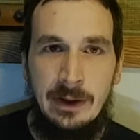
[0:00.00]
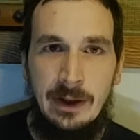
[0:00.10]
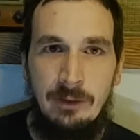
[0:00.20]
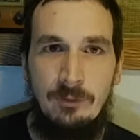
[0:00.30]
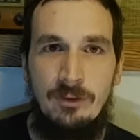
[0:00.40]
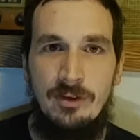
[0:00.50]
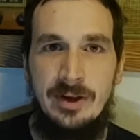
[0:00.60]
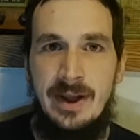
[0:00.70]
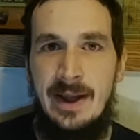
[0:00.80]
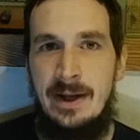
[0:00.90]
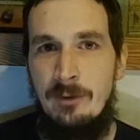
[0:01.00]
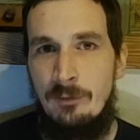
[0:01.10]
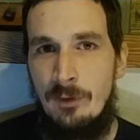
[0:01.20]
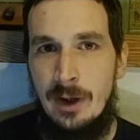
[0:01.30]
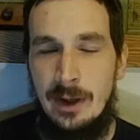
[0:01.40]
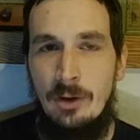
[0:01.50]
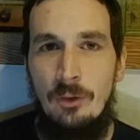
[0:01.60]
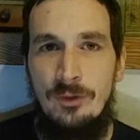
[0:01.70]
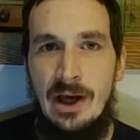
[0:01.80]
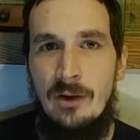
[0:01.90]
it was intended for like
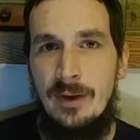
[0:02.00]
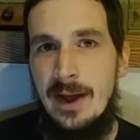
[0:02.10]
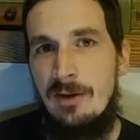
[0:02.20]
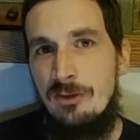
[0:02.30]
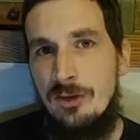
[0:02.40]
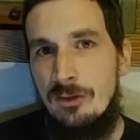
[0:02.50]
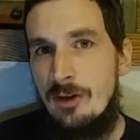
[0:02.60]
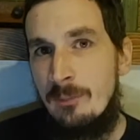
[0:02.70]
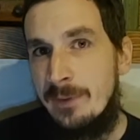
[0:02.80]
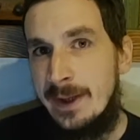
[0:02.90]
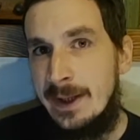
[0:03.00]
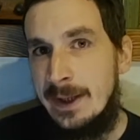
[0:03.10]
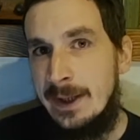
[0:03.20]
hotel guests or something,